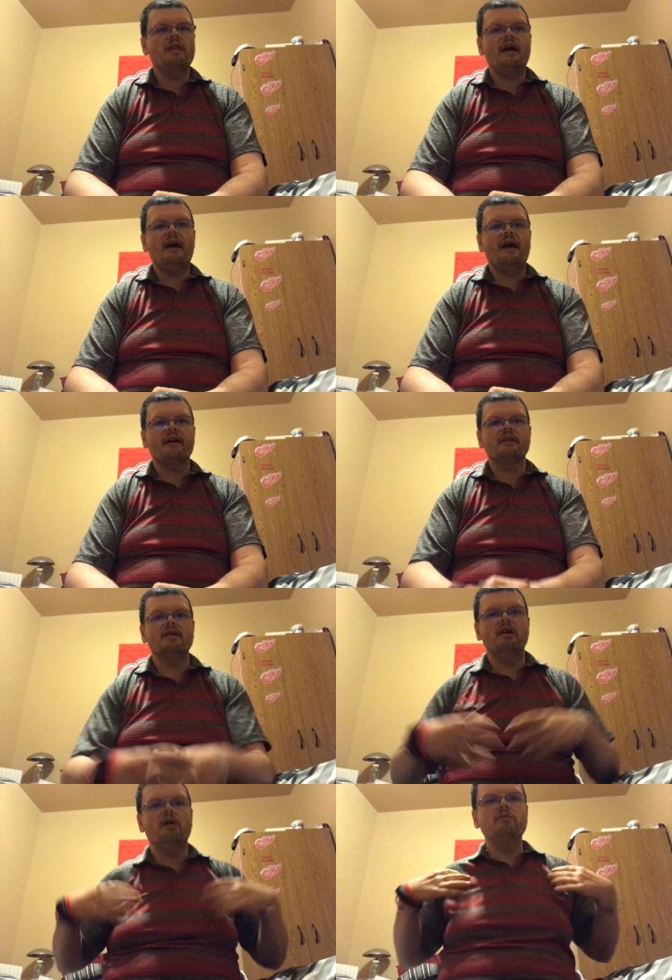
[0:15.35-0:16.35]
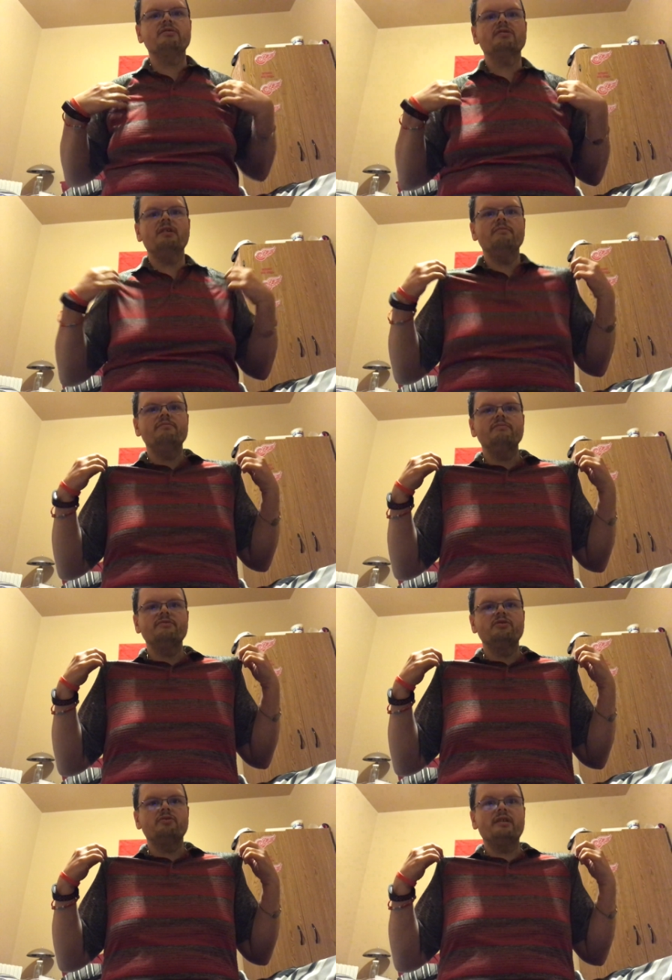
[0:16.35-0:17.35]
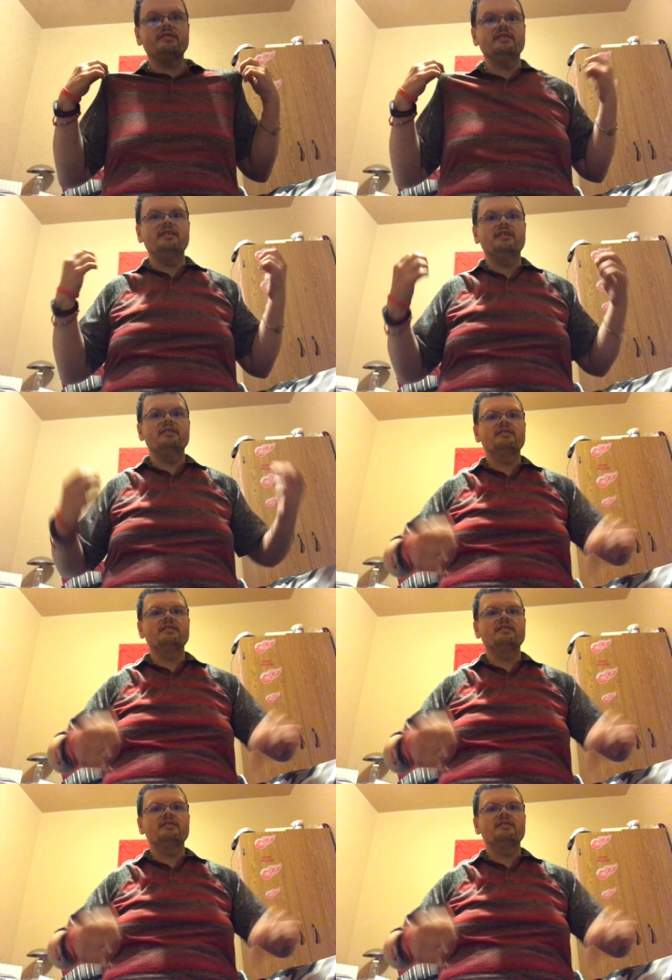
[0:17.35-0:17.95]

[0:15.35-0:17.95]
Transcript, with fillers: the hack, or something dressy,